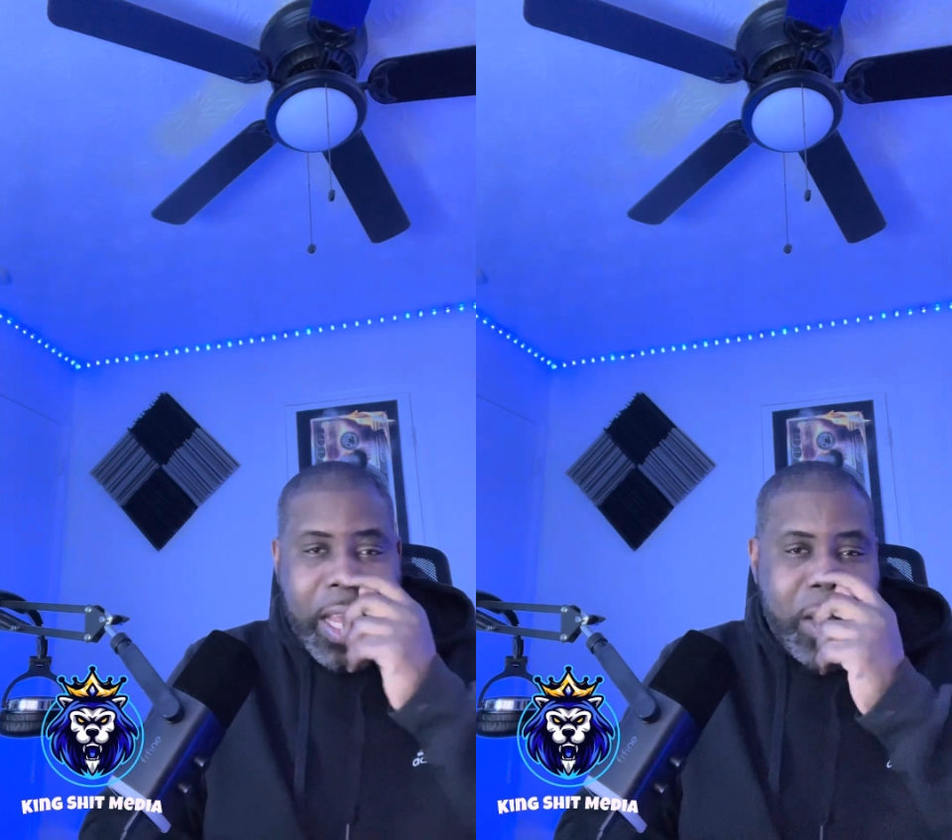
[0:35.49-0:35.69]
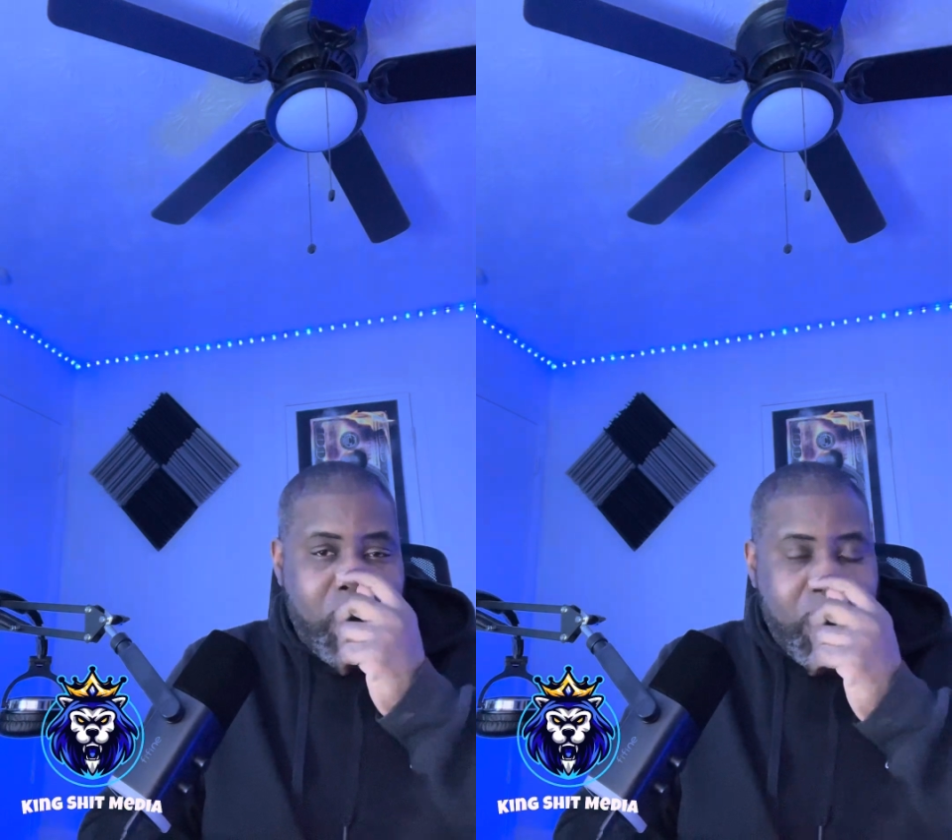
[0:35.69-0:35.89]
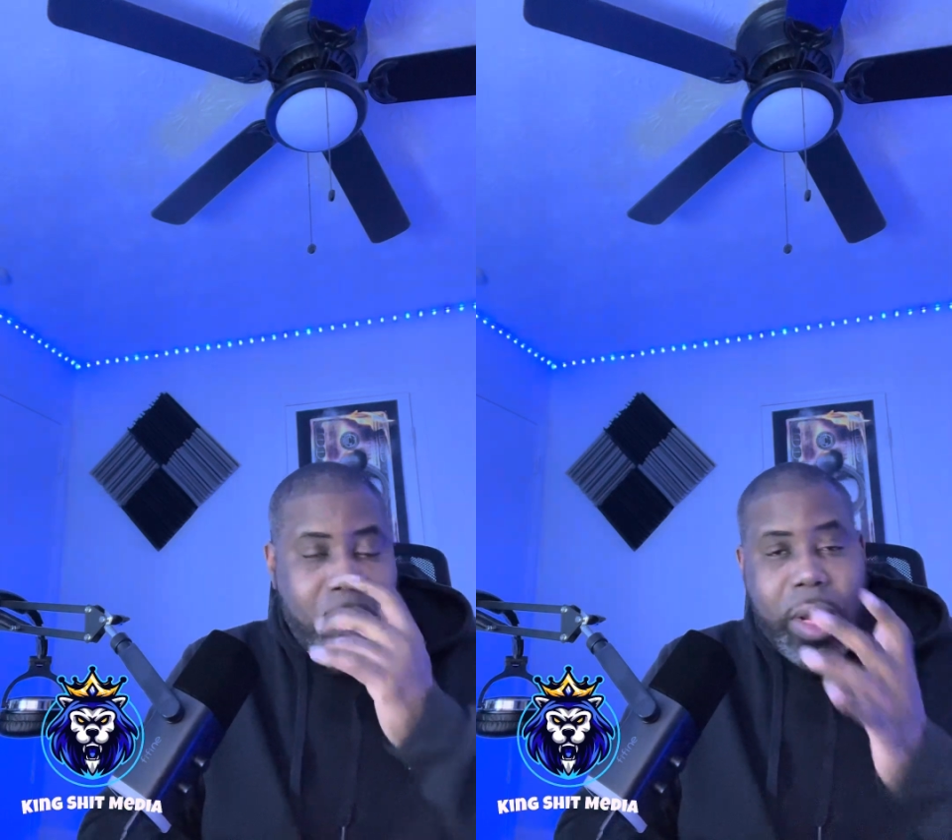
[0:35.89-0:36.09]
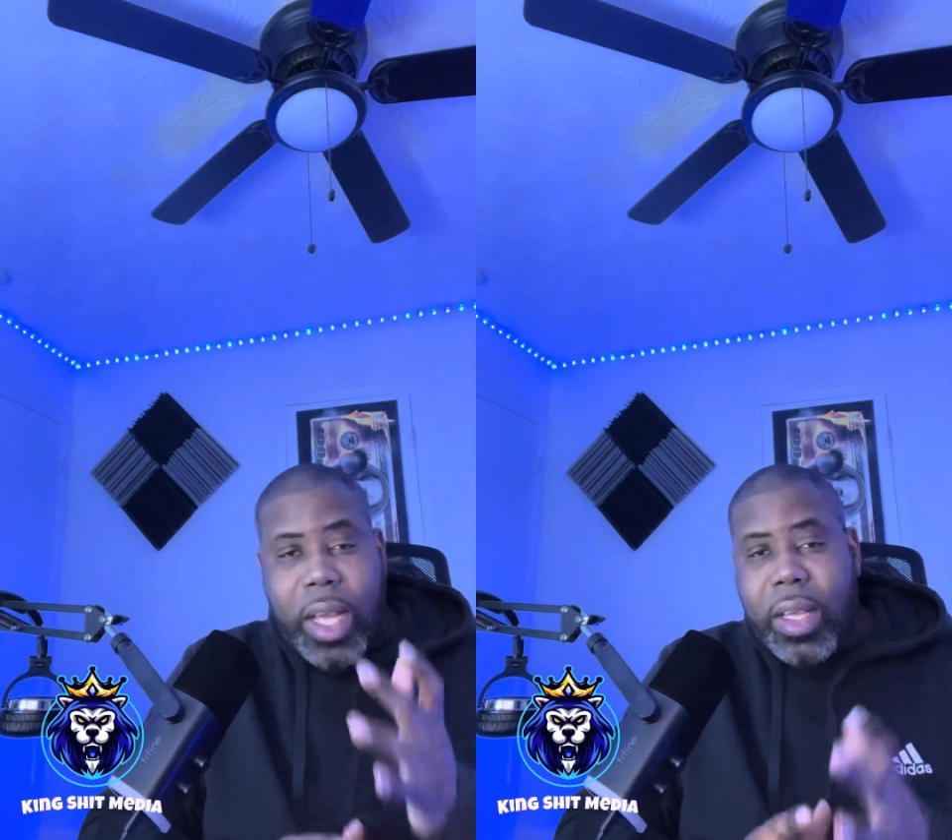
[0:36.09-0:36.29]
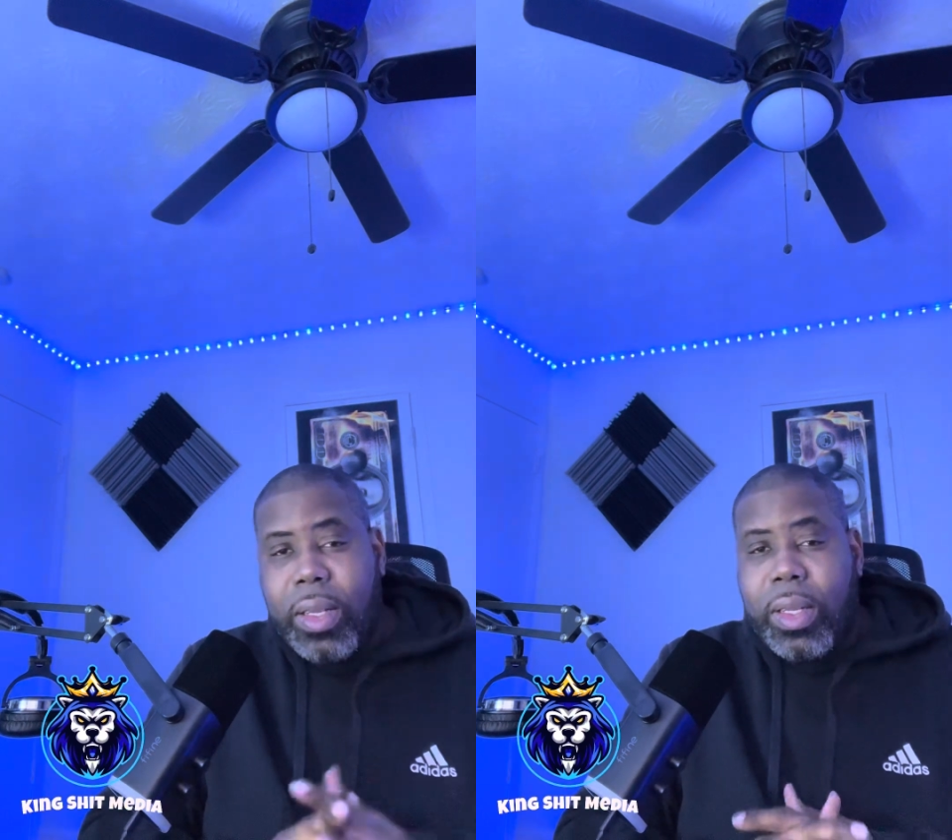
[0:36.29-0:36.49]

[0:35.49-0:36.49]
you know that